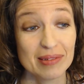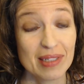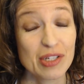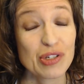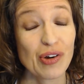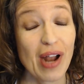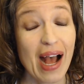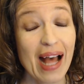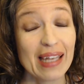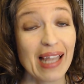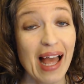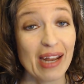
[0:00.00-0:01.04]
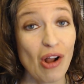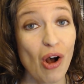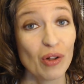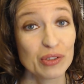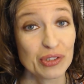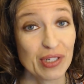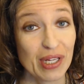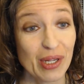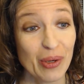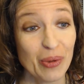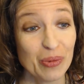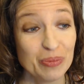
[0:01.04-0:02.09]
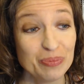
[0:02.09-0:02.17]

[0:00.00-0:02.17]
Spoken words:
is her online alter ego.